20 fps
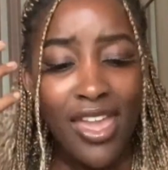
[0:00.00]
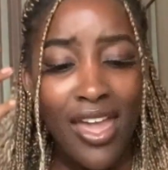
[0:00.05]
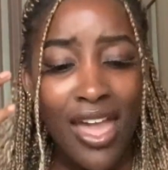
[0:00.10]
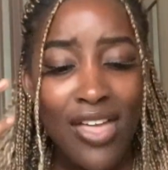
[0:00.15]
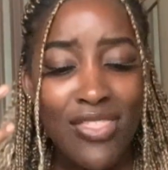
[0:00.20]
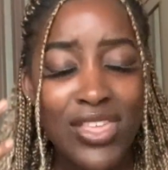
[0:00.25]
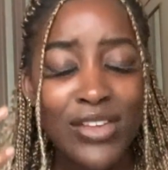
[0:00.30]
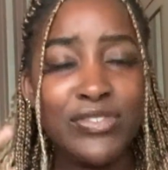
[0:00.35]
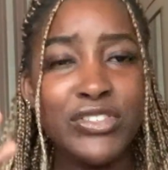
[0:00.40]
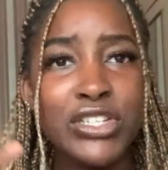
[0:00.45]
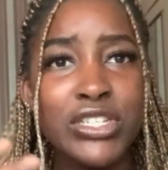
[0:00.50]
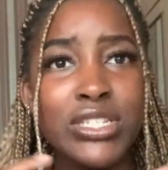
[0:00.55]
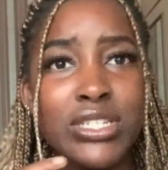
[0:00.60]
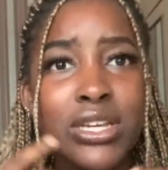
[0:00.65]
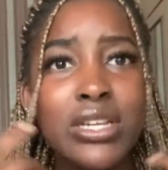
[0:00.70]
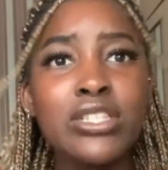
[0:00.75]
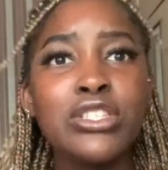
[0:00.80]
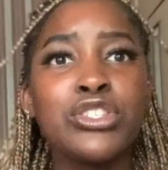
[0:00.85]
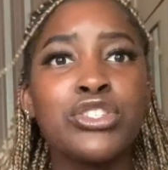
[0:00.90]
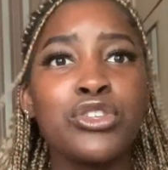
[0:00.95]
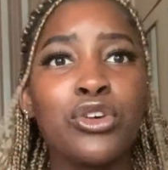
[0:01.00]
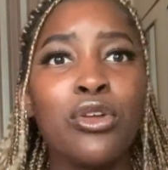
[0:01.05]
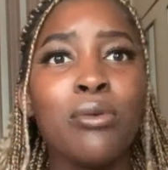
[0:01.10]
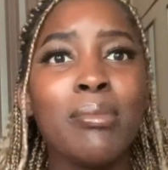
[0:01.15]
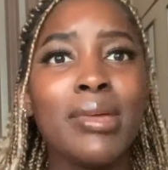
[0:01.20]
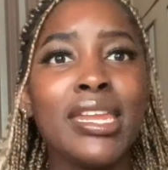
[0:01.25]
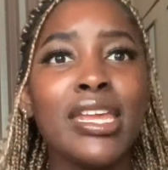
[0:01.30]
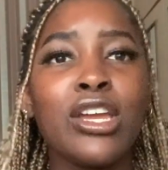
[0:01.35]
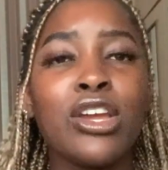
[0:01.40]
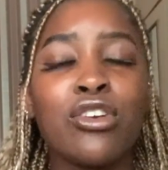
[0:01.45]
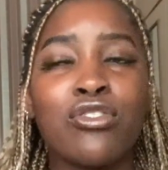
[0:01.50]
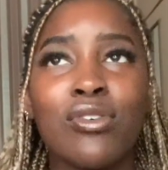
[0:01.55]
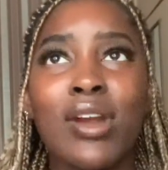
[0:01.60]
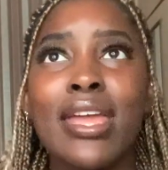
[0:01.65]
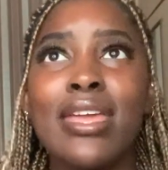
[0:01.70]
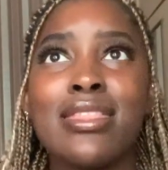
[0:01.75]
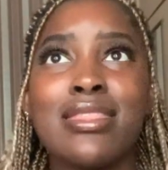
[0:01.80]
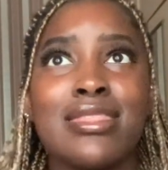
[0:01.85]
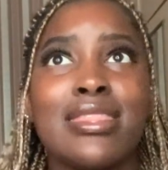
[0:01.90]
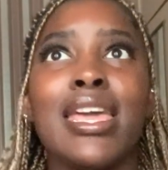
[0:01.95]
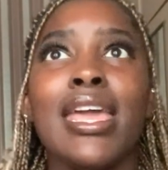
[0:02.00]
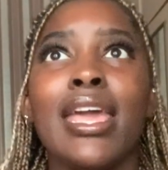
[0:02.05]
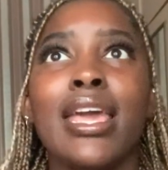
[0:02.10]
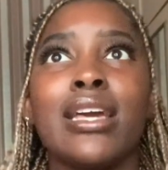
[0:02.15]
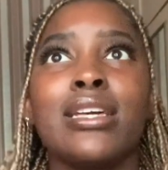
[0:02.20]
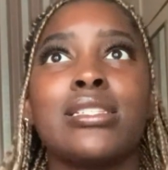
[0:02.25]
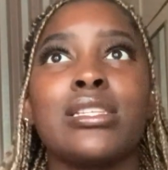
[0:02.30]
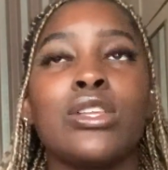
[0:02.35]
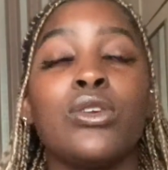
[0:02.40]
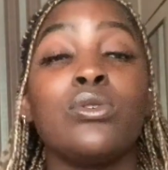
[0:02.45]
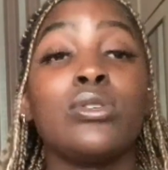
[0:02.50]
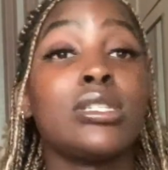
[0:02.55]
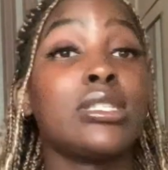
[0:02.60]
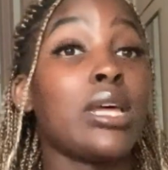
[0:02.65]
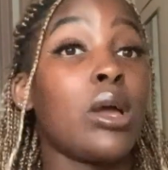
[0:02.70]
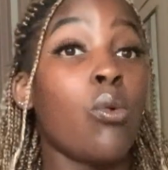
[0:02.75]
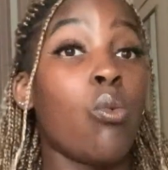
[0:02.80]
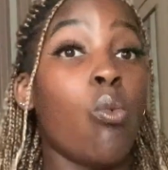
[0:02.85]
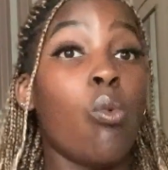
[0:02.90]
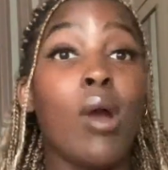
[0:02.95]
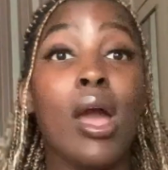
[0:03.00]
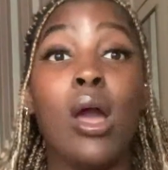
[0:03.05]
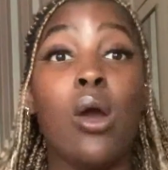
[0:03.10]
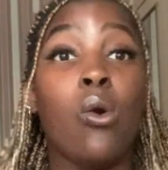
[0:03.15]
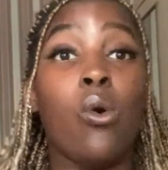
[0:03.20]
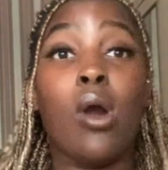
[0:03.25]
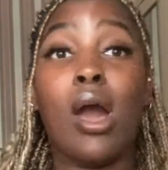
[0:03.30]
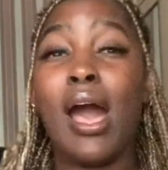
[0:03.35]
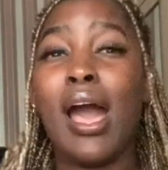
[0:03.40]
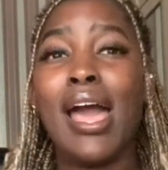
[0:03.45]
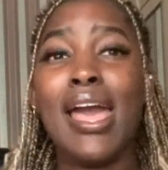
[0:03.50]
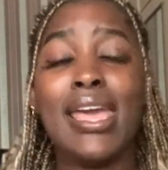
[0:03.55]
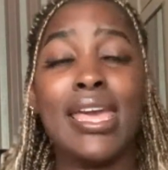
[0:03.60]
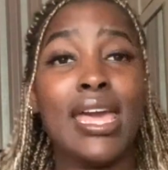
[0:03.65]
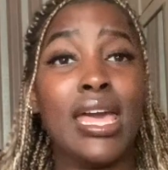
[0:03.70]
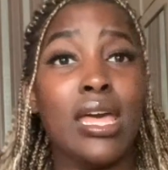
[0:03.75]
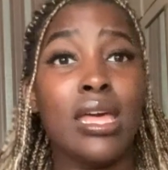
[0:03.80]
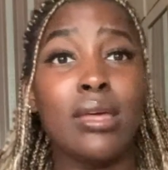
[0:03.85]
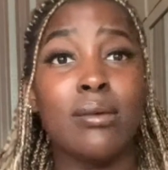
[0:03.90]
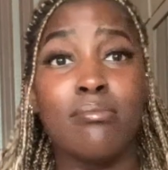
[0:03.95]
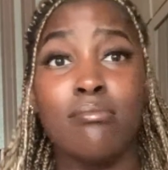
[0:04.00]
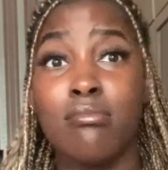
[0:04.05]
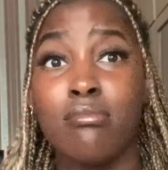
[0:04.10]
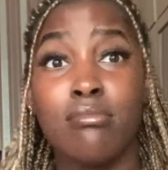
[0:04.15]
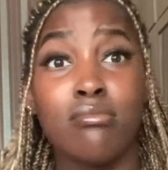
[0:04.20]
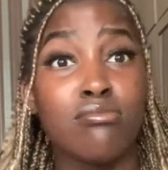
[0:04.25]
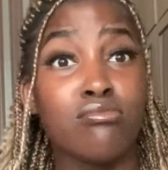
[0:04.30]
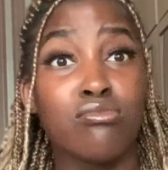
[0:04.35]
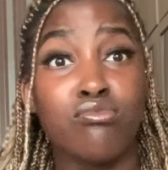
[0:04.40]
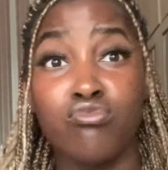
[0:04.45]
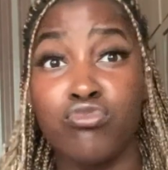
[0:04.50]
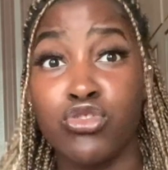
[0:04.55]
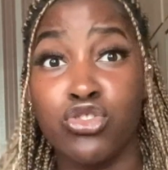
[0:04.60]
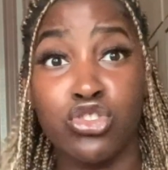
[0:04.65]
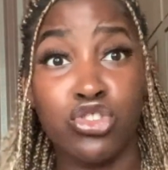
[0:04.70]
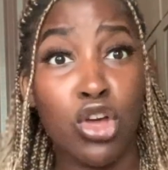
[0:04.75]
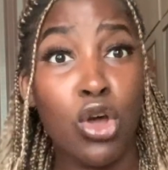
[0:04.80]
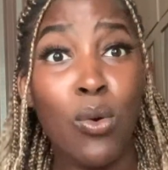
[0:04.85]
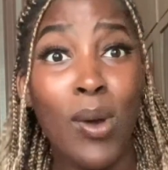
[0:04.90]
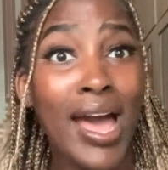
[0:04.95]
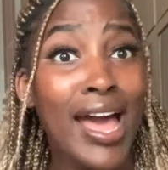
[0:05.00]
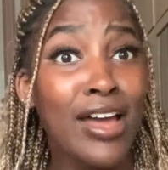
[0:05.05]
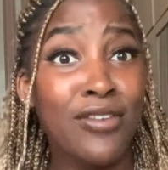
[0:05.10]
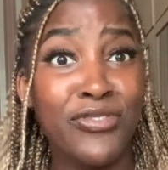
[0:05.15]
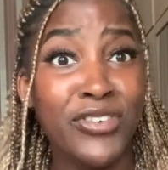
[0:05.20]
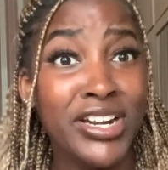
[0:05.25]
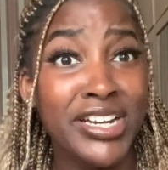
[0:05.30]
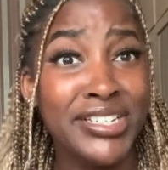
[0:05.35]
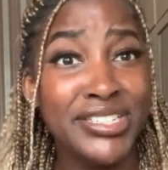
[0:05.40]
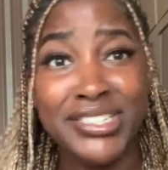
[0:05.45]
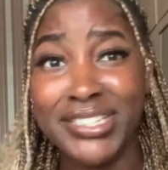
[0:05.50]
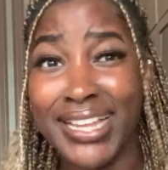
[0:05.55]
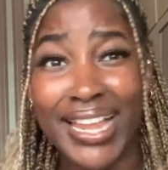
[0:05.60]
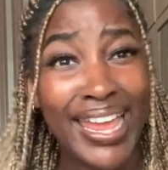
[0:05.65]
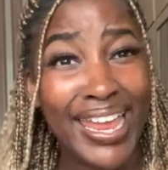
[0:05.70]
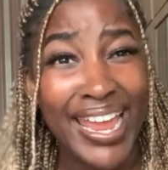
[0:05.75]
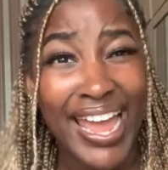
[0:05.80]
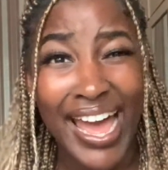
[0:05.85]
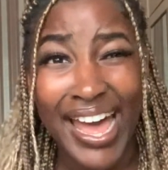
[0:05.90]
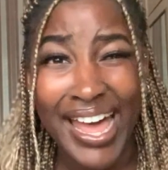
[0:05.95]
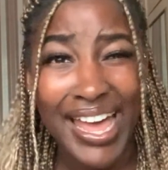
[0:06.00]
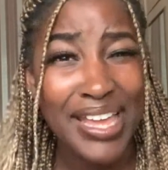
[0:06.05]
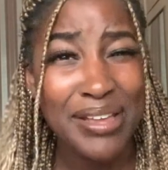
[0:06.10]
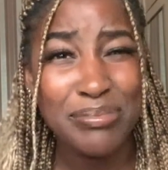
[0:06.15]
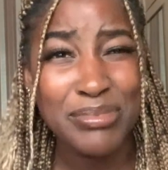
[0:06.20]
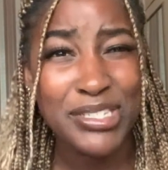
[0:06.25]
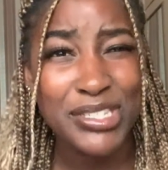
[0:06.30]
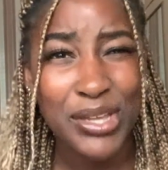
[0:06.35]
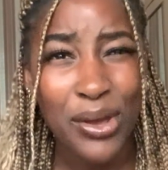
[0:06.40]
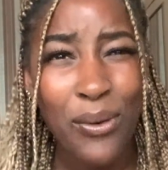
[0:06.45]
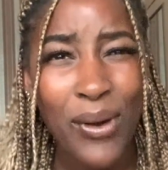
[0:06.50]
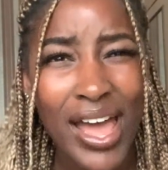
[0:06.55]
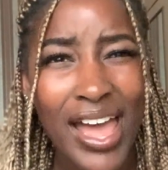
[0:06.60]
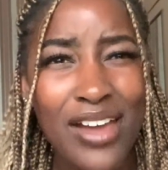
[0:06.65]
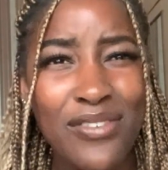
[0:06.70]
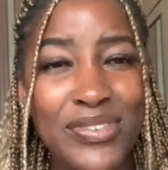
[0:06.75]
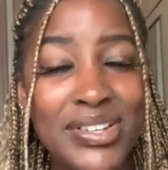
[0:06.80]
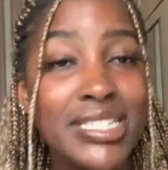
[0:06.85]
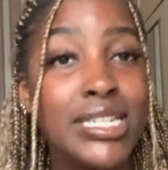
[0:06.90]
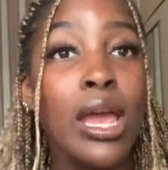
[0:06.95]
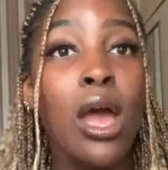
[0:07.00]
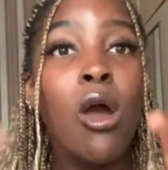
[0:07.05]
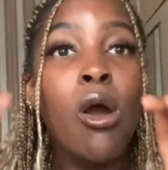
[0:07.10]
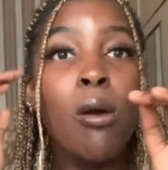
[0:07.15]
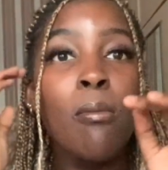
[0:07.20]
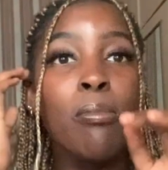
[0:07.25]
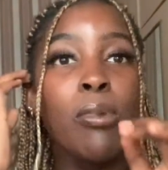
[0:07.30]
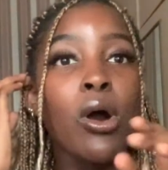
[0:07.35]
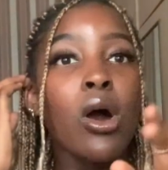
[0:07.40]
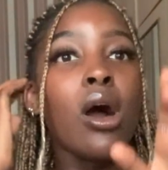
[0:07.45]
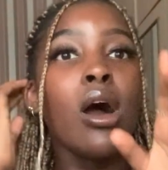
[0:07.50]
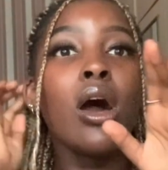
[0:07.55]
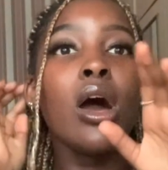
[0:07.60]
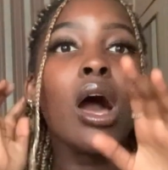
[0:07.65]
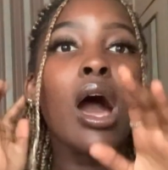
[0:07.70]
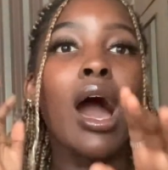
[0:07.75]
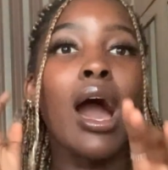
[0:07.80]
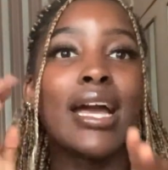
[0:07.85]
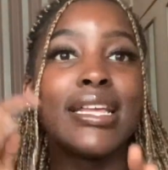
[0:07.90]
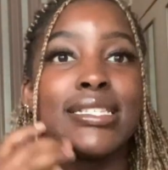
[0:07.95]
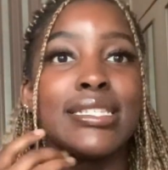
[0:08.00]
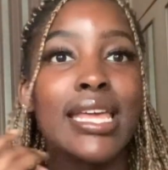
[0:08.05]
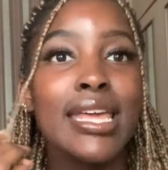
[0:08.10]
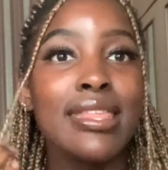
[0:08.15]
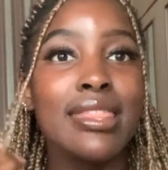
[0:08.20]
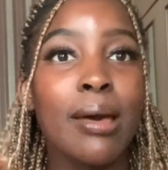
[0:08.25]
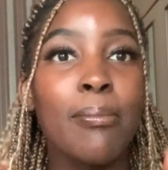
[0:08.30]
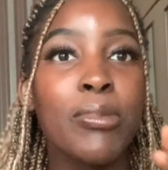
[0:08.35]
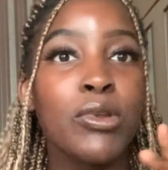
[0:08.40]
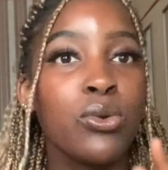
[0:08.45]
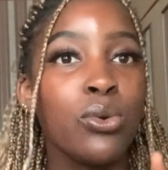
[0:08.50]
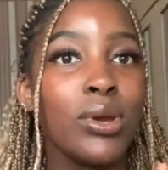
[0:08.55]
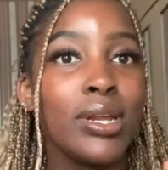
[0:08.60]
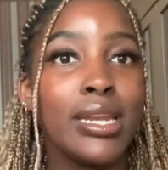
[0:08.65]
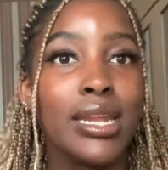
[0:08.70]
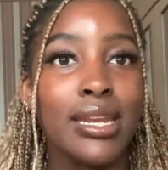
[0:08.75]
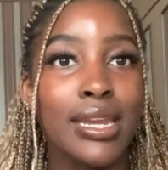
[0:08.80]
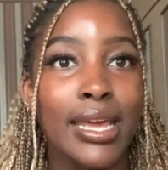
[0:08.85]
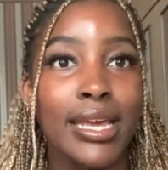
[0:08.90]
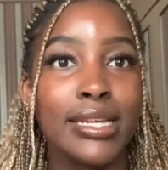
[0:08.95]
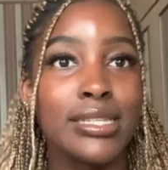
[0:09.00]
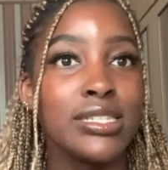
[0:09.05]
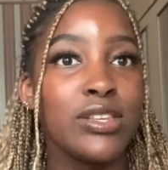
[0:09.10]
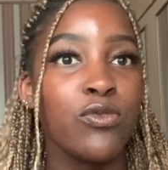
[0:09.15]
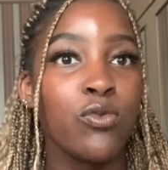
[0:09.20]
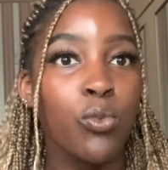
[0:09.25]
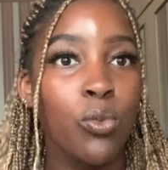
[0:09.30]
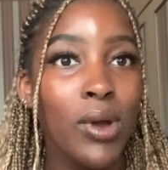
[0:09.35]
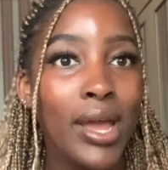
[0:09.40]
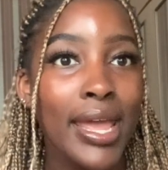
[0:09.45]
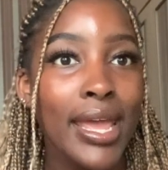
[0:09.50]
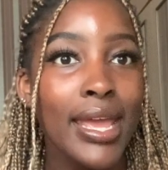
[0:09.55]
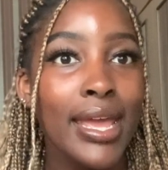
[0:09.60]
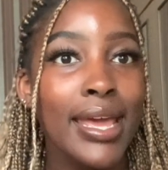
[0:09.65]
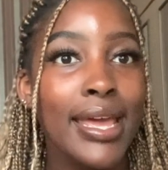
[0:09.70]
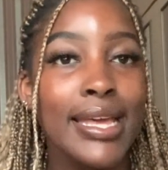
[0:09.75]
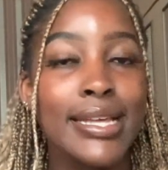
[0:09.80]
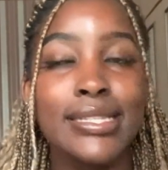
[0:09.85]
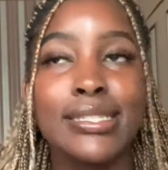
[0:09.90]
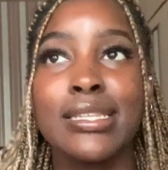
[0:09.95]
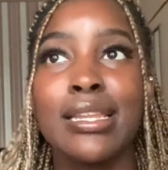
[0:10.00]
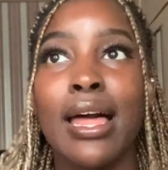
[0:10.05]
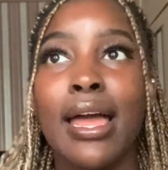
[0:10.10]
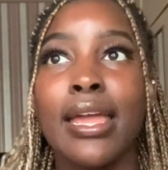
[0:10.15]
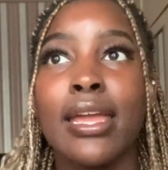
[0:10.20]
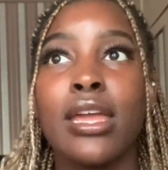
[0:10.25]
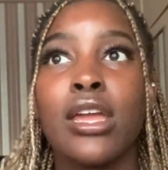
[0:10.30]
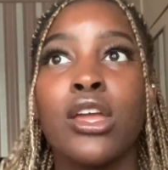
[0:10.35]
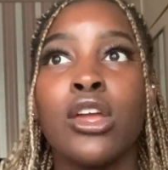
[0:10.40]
they've just done so many great things, and you're just like, wow, I am so average, like I am so average. But I say that, but not in a negative way. It's like